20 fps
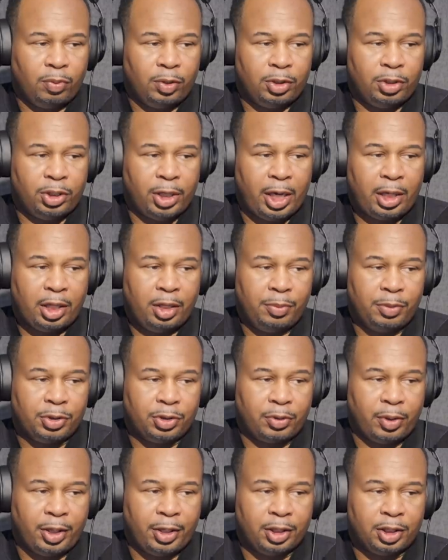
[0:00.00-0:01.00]
what Jackie
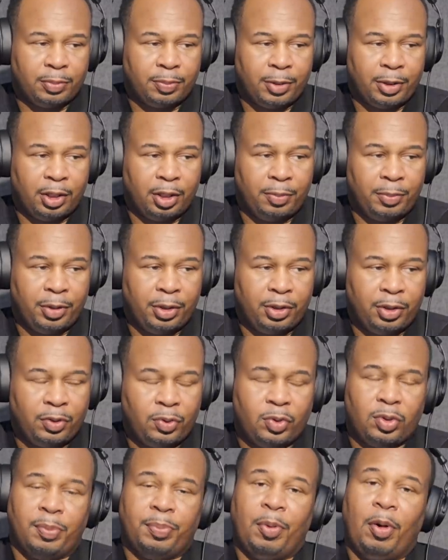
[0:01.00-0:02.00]
was trying to explain to me, and
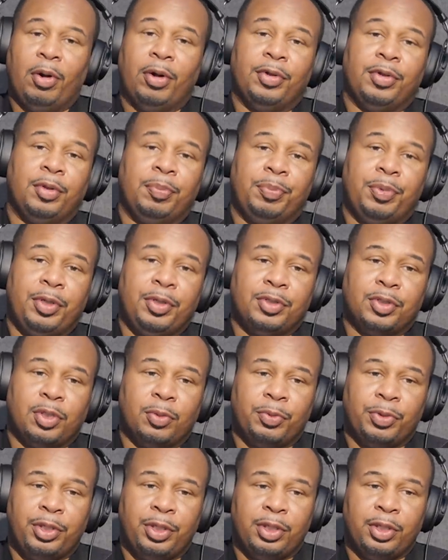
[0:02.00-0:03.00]
this is a part of the piece
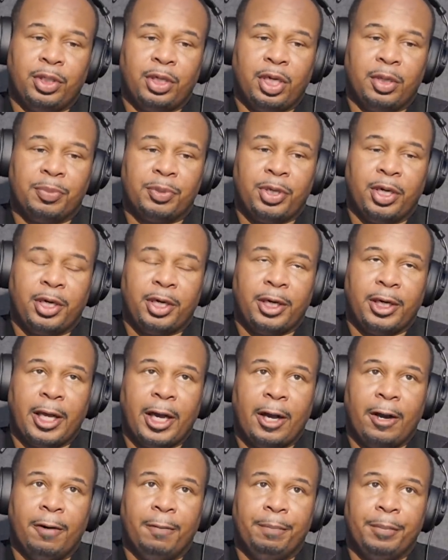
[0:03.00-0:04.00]
that we ended up cutting
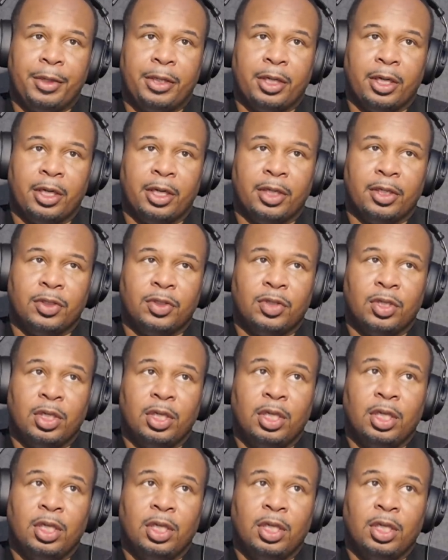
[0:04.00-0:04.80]
out because